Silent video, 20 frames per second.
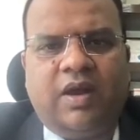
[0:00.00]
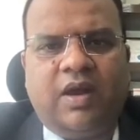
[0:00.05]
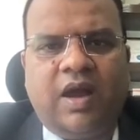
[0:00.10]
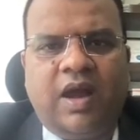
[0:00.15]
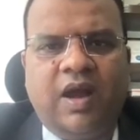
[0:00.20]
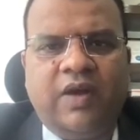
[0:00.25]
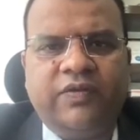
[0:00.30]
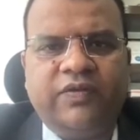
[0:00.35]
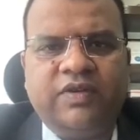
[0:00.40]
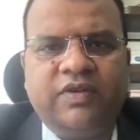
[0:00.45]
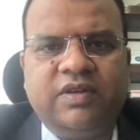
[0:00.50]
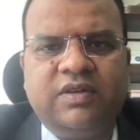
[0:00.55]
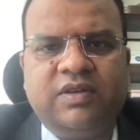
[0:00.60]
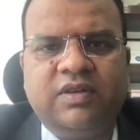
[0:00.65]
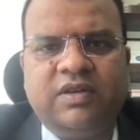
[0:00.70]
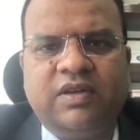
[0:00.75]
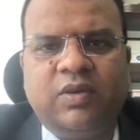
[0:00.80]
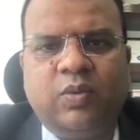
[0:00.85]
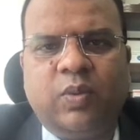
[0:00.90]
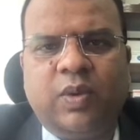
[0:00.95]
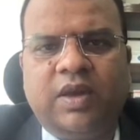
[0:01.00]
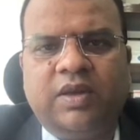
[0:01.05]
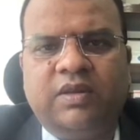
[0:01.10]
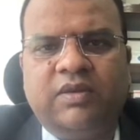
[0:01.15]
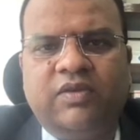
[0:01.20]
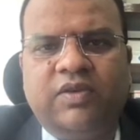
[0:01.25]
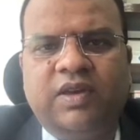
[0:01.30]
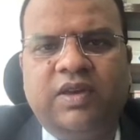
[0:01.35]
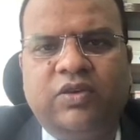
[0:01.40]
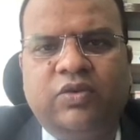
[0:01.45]
after
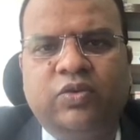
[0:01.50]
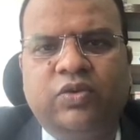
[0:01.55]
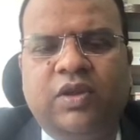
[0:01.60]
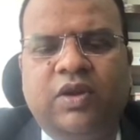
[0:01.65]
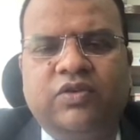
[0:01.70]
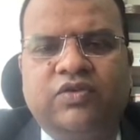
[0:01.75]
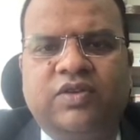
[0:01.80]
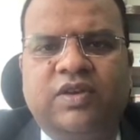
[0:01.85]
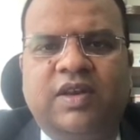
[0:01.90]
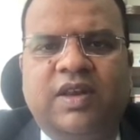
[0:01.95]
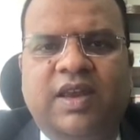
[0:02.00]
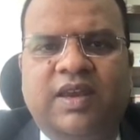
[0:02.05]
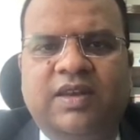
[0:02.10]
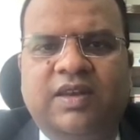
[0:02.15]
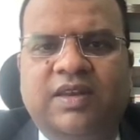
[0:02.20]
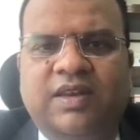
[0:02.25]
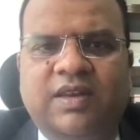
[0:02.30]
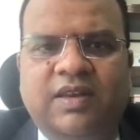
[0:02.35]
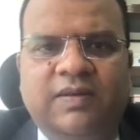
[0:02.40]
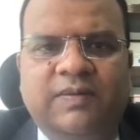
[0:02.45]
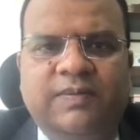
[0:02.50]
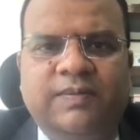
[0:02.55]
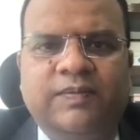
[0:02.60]
31/3/2019,